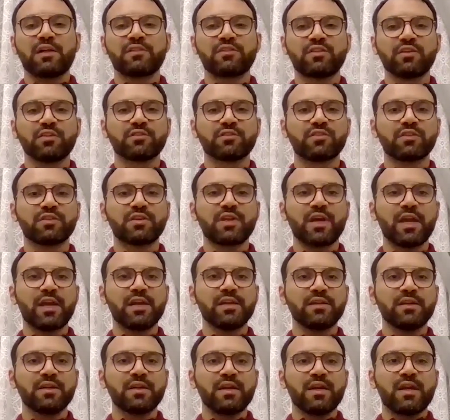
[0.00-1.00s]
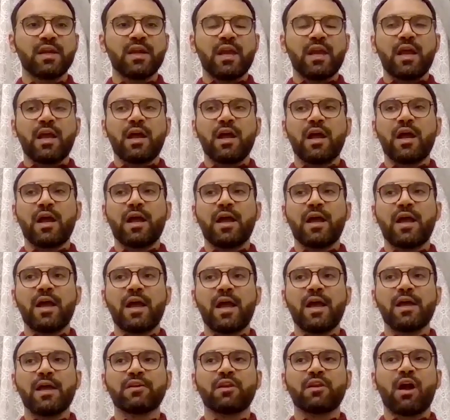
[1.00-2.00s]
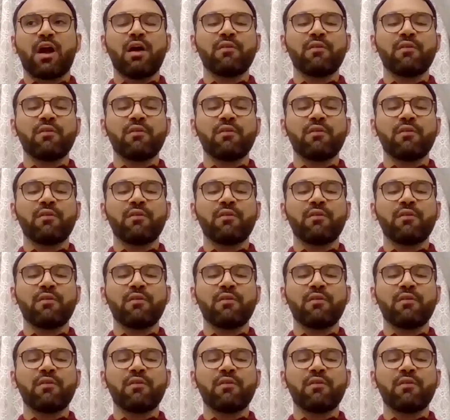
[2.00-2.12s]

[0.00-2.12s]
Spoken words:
till today. And